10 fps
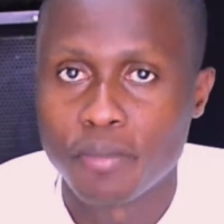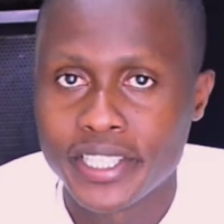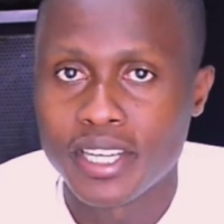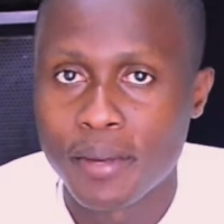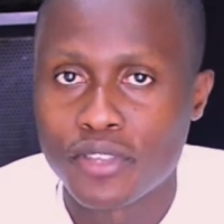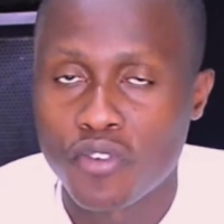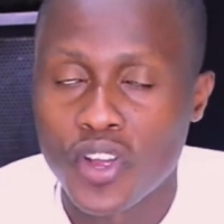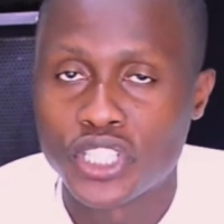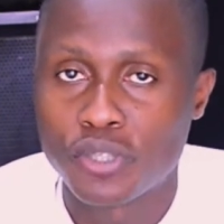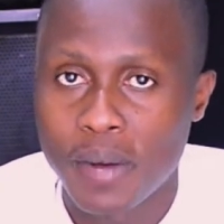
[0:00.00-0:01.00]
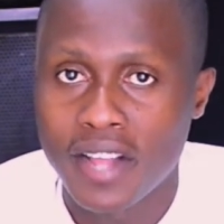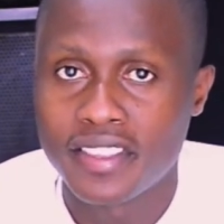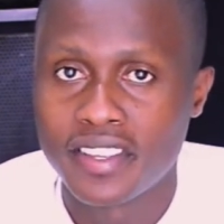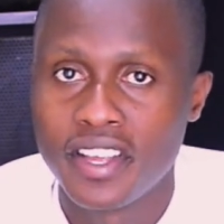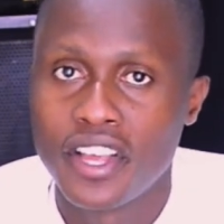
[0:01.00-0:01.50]
measurement for each part,
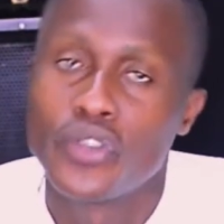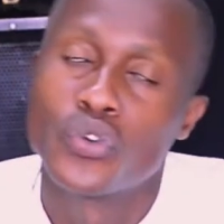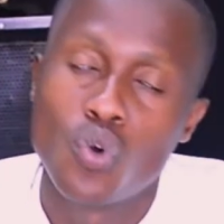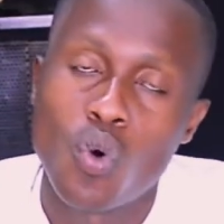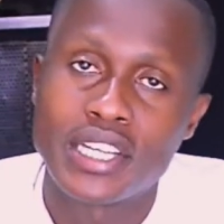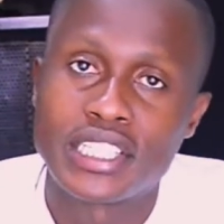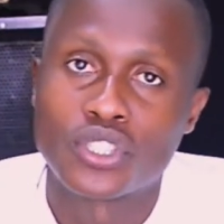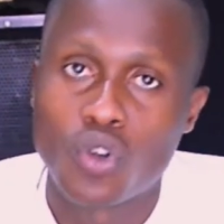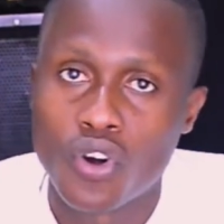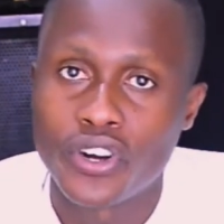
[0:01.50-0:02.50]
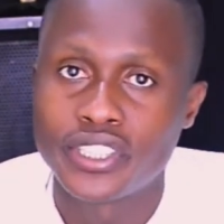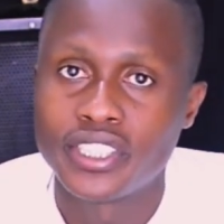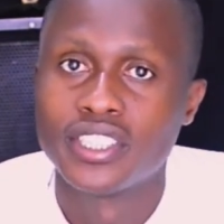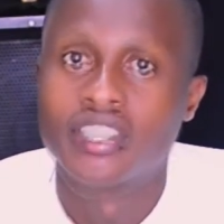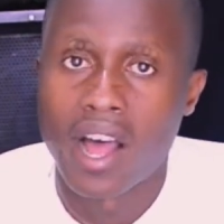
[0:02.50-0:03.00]
you do what is called
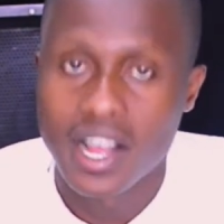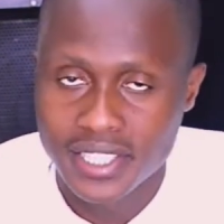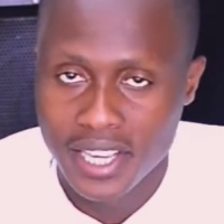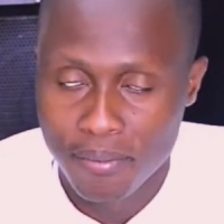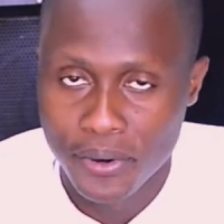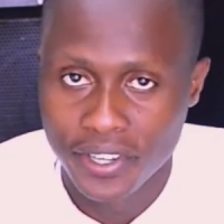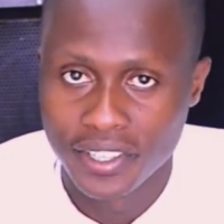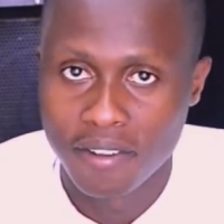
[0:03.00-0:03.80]
assembling,